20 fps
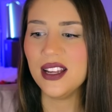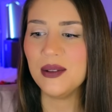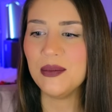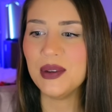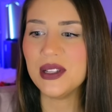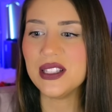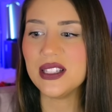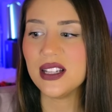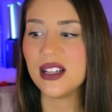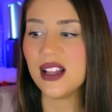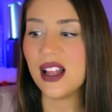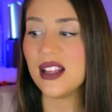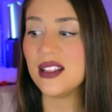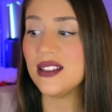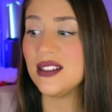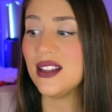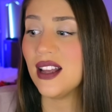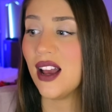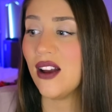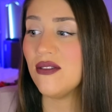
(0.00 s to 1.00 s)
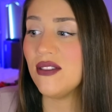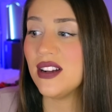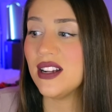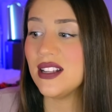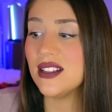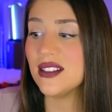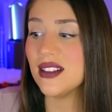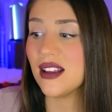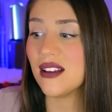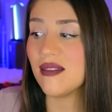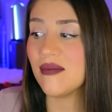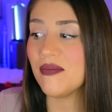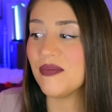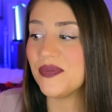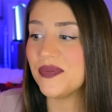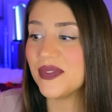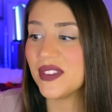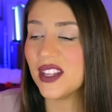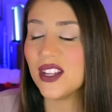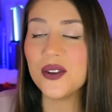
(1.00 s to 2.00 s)
puts the glass down and he's like,
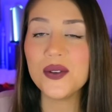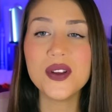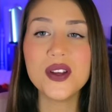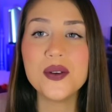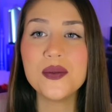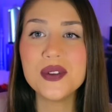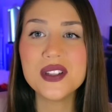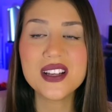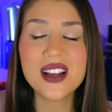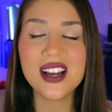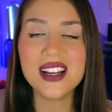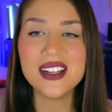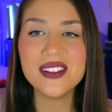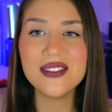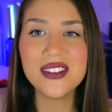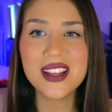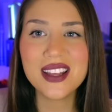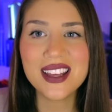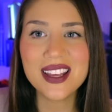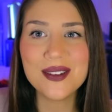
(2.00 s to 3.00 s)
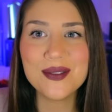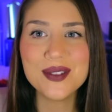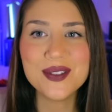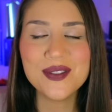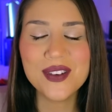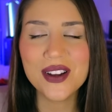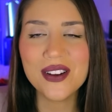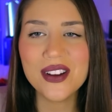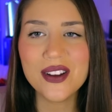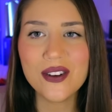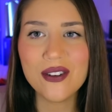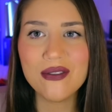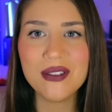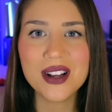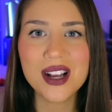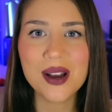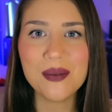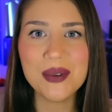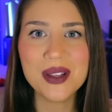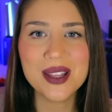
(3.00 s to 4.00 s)
you know, he was kind of like, he was very
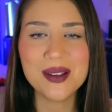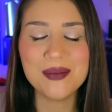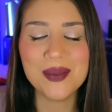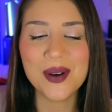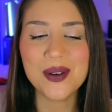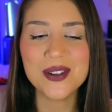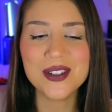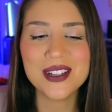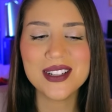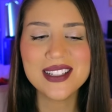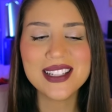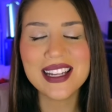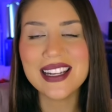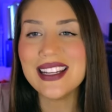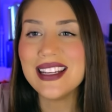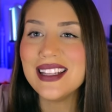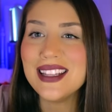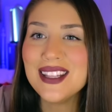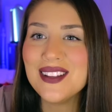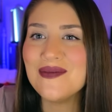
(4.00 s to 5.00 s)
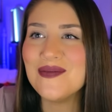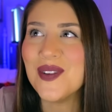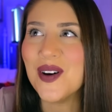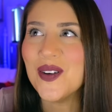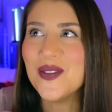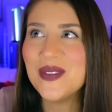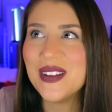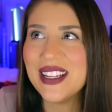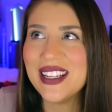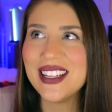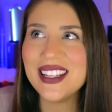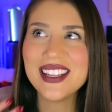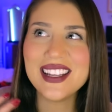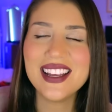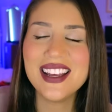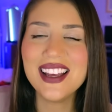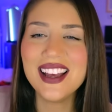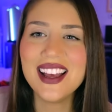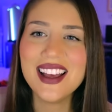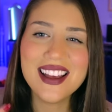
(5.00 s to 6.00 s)
overcome with emotions. And in the moment,
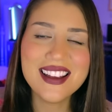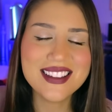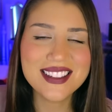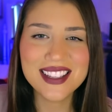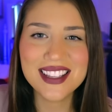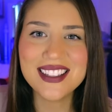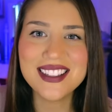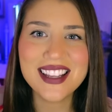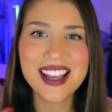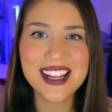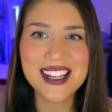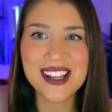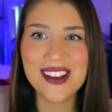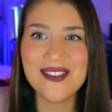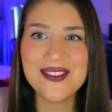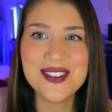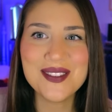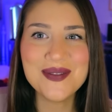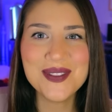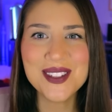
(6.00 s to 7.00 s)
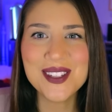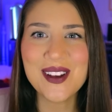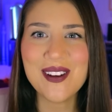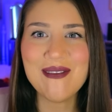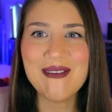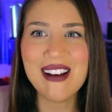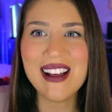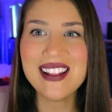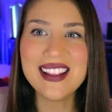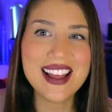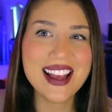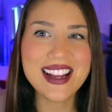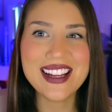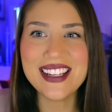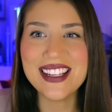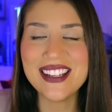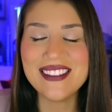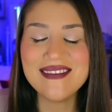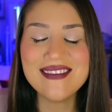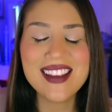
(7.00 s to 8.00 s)
since I know him so well, I
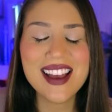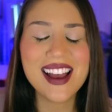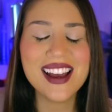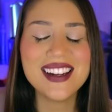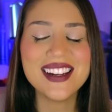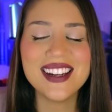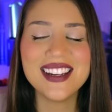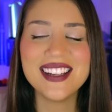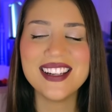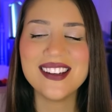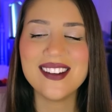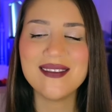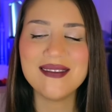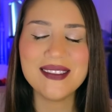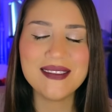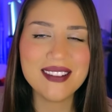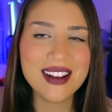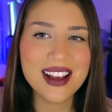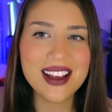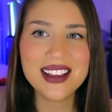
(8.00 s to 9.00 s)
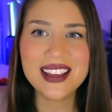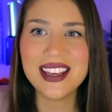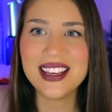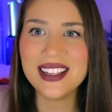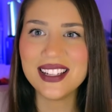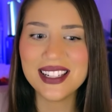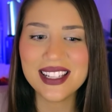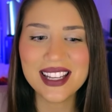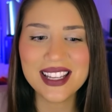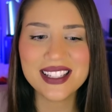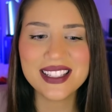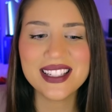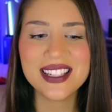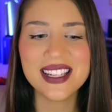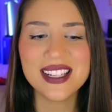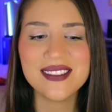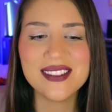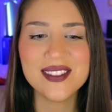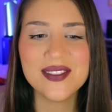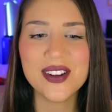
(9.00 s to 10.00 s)
knew that, and you know, we were hugging and kissing
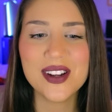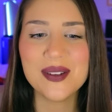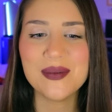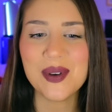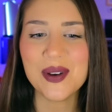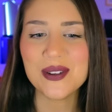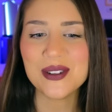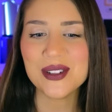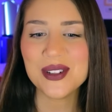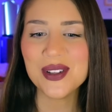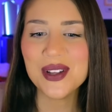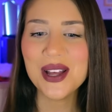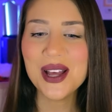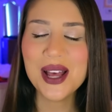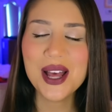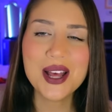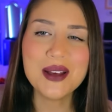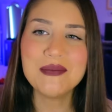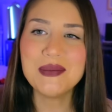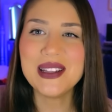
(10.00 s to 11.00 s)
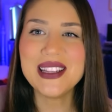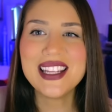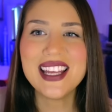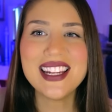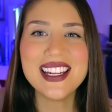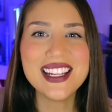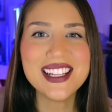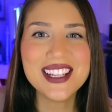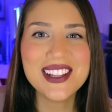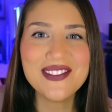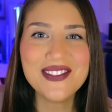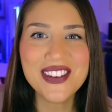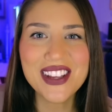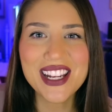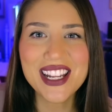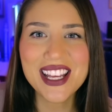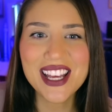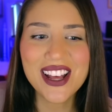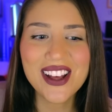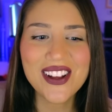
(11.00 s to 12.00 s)
and it was very emotional. But then in the
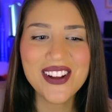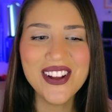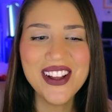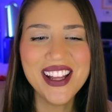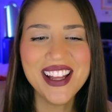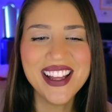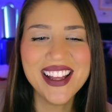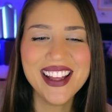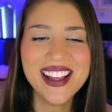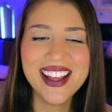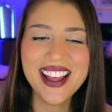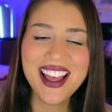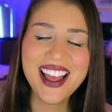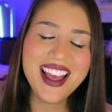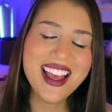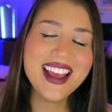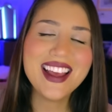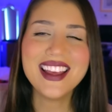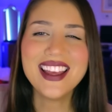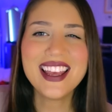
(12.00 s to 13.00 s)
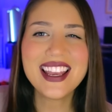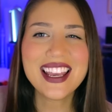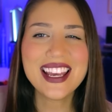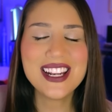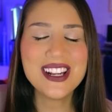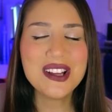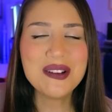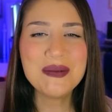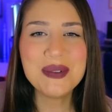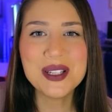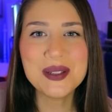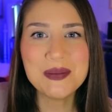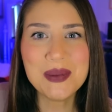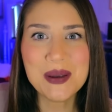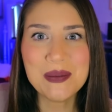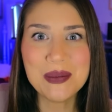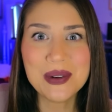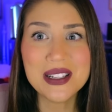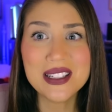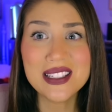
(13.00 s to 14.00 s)
video, it can almost be
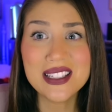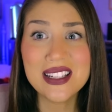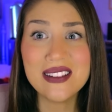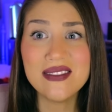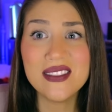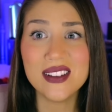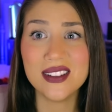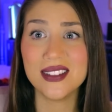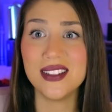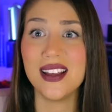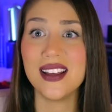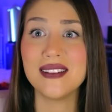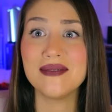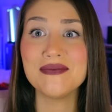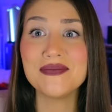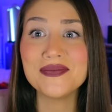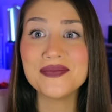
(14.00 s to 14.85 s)
perceived as like